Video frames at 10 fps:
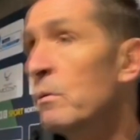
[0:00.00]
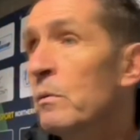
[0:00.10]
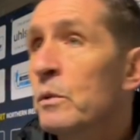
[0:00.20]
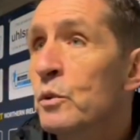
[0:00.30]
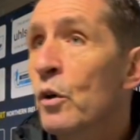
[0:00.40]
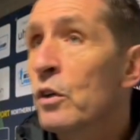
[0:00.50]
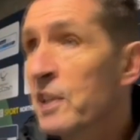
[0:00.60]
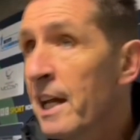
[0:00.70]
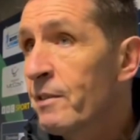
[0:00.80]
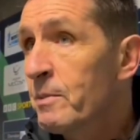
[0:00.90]
was wrong
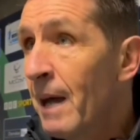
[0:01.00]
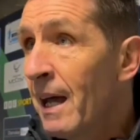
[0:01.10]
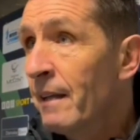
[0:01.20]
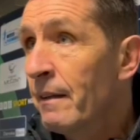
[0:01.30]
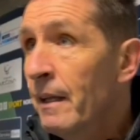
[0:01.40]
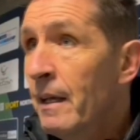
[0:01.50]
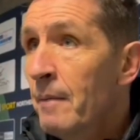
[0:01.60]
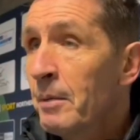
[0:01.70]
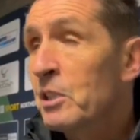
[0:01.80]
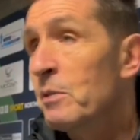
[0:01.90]
side of his man
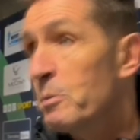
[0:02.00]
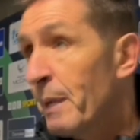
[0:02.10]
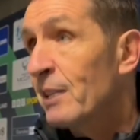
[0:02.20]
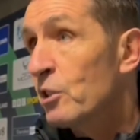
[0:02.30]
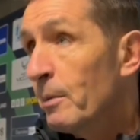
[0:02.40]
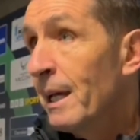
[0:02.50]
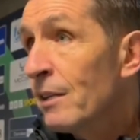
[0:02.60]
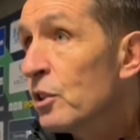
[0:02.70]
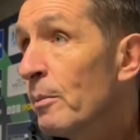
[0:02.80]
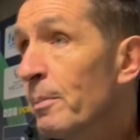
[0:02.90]
because he was picking somebody
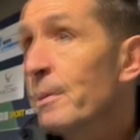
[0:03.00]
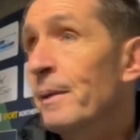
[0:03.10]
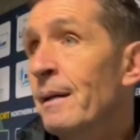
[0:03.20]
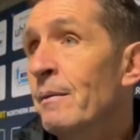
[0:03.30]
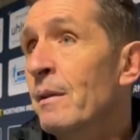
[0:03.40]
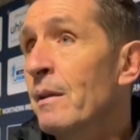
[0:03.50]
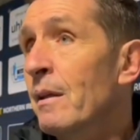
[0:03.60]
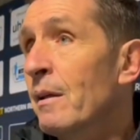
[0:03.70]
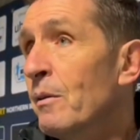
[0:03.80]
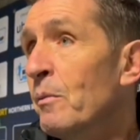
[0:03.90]
else up.
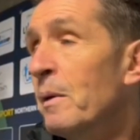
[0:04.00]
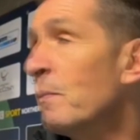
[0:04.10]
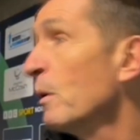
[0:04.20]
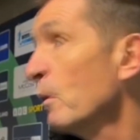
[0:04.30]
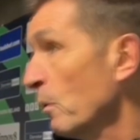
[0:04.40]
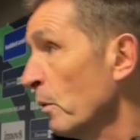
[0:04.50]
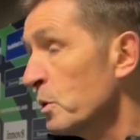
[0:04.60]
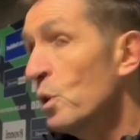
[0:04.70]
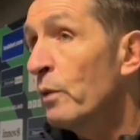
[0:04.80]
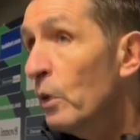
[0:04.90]
There
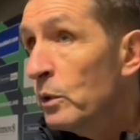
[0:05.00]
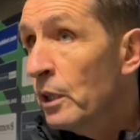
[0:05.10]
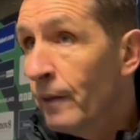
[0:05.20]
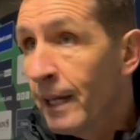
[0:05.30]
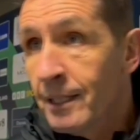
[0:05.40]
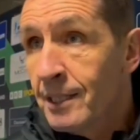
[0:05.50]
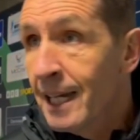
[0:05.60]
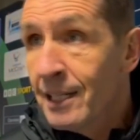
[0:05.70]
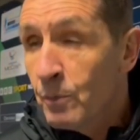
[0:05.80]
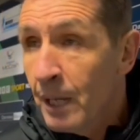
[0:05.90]
was an overload down the right hand
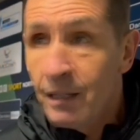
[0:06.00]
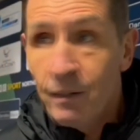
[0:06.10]
side, so we had to